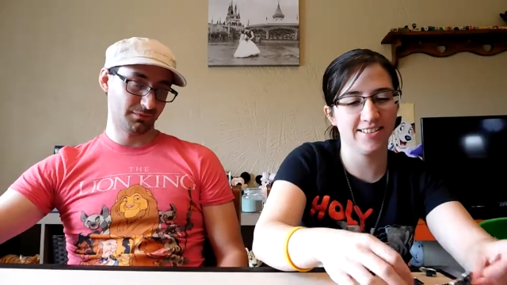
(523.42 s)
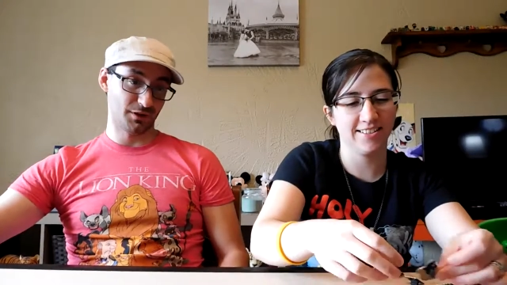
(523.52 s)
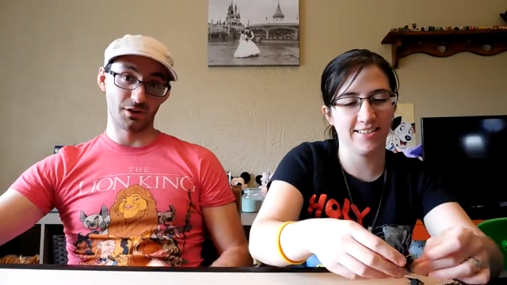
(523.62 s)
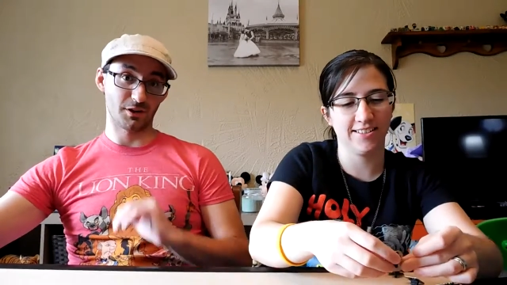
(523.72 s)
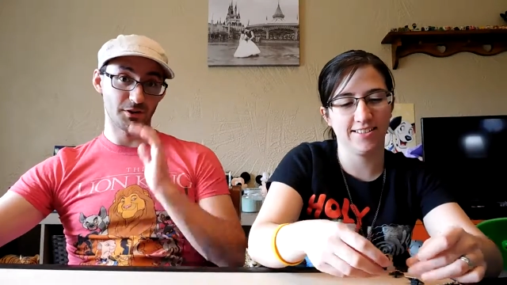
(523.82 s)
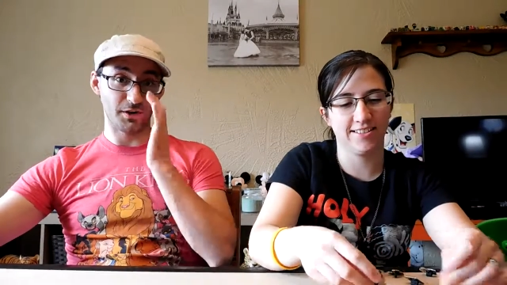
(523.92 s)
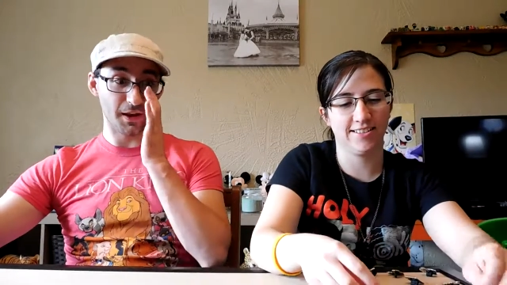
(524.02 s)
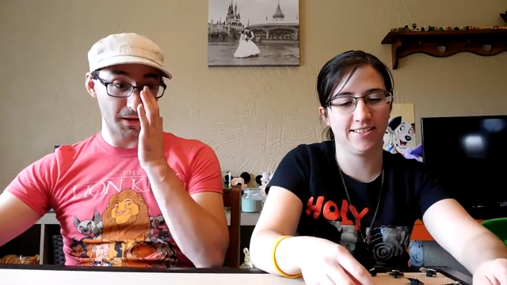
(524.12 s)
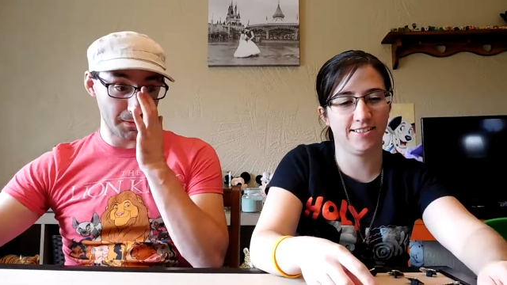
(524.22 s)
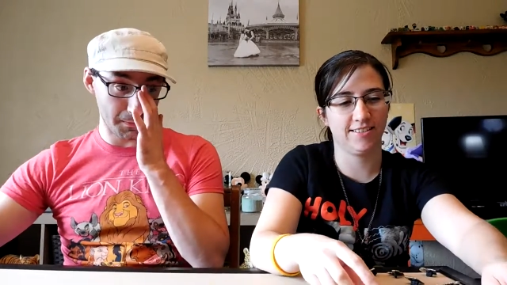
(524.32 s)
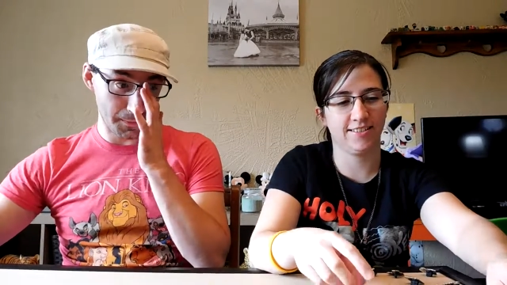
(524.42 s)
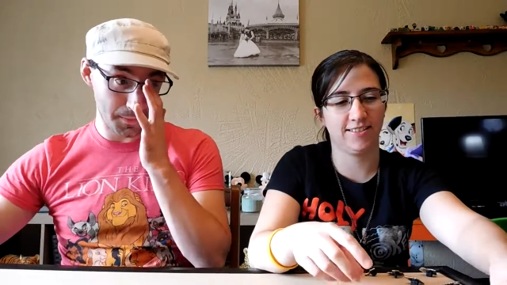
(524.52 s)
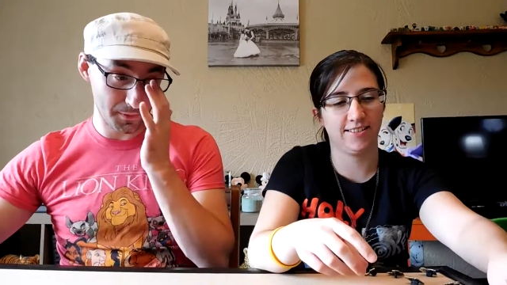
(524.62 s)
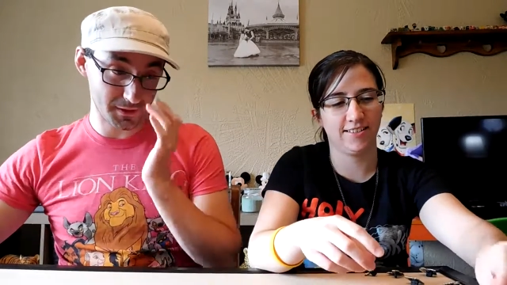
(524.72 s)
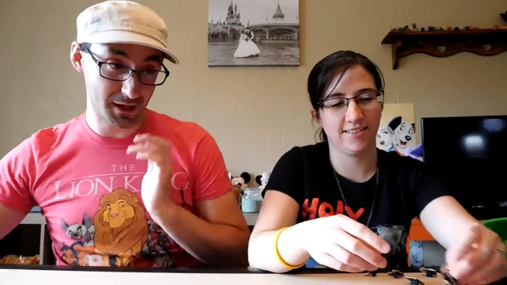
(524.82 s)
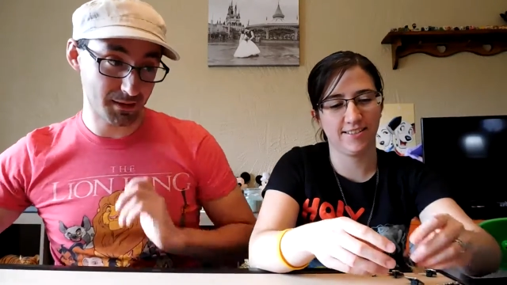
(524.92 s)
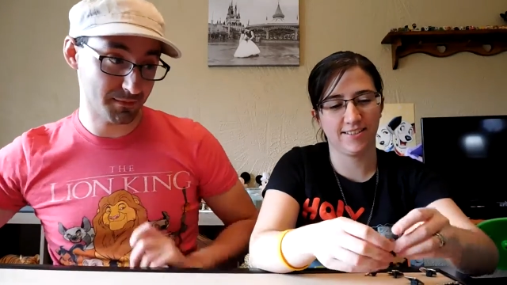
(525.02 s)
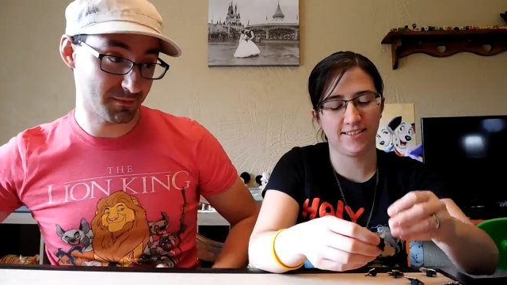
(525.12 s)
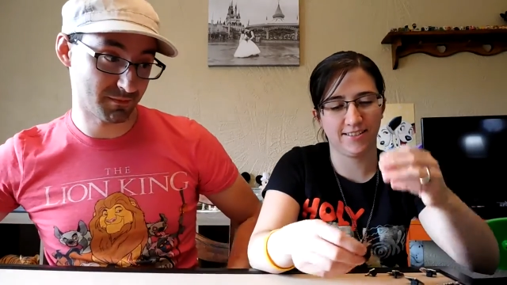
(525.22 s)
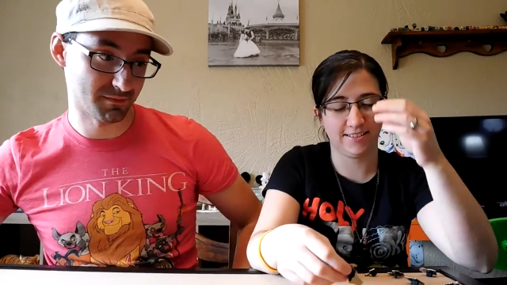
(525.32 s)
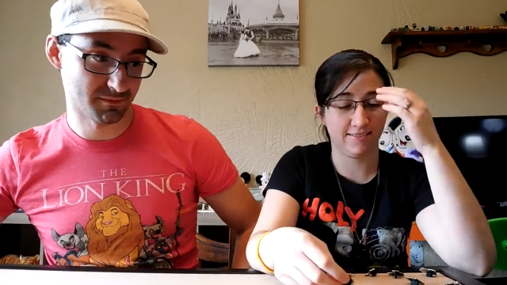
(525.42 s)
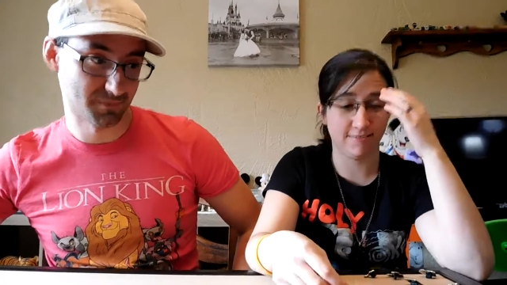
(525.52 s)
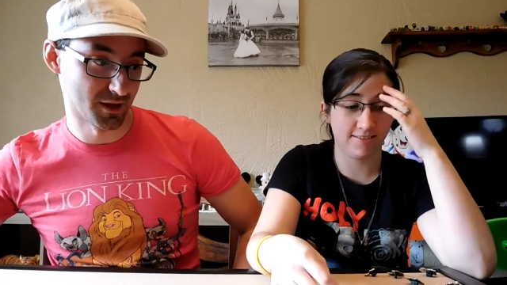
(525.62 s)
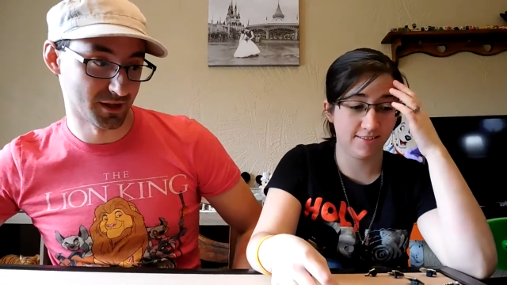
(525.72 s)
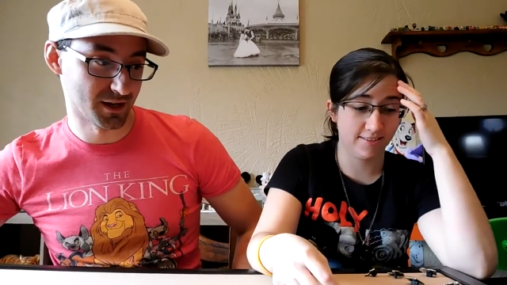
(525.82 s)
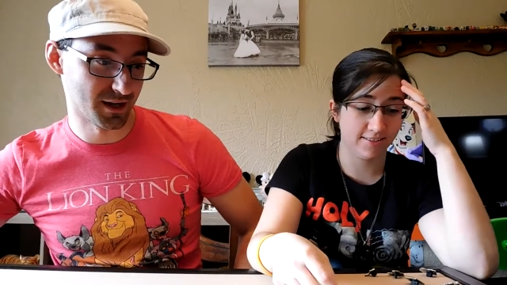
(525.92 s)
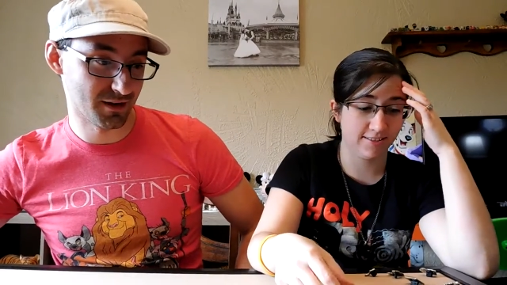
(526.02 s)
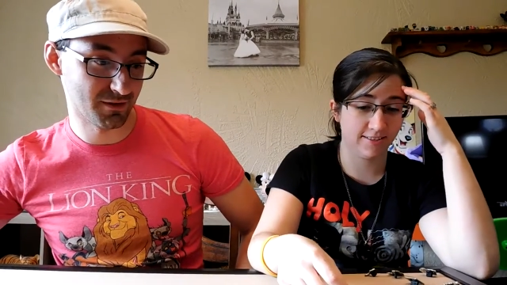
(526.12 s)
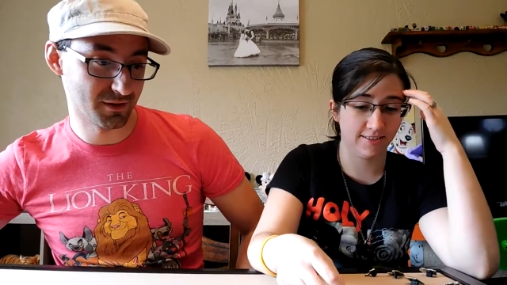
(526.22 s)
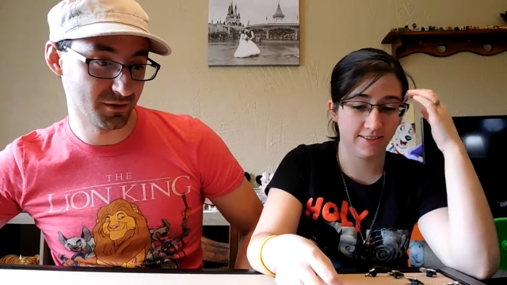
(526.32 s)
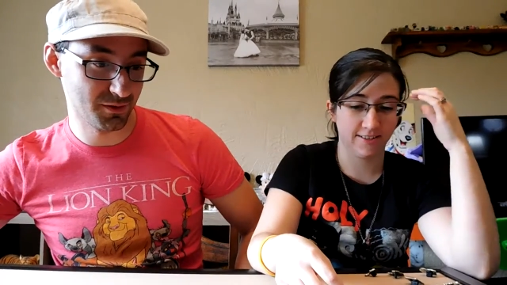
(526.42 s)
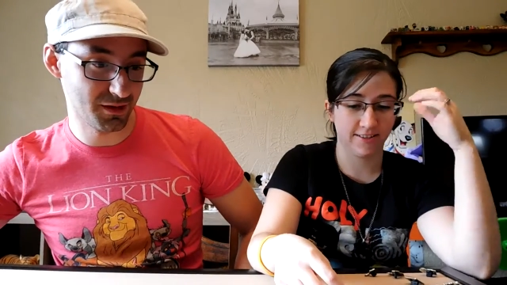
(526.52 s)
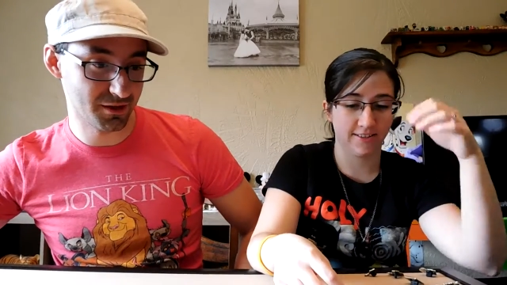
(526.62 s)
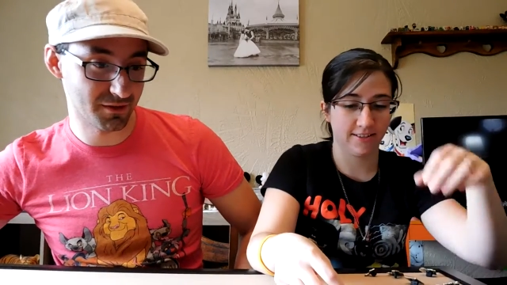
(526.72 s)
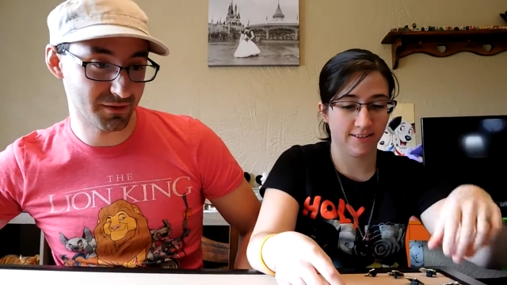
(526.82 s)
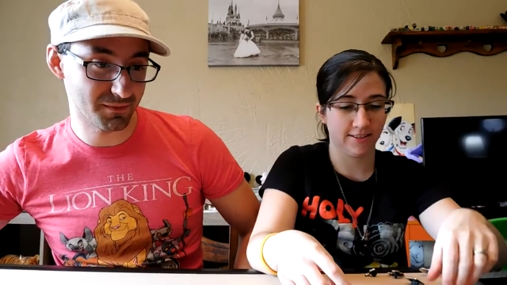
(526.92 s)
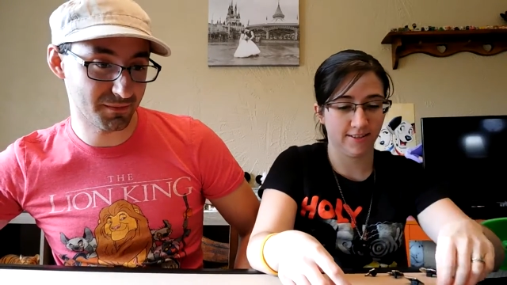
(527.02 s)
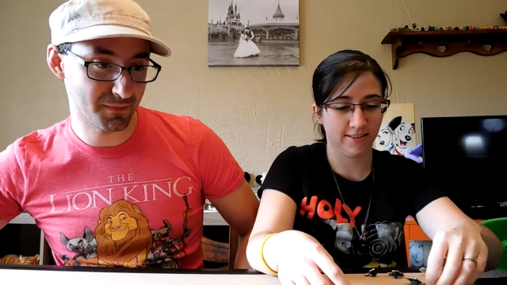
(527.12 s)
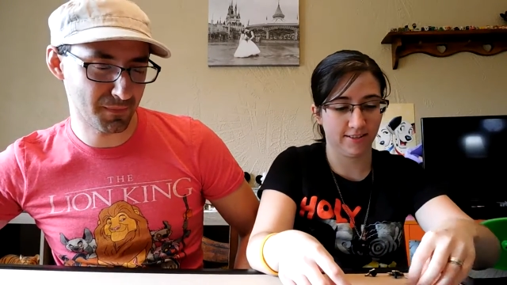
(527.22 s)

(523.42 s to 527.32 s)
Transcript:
Speaker 1: Just cause you can't remember his name. Not that I ever knew either of them.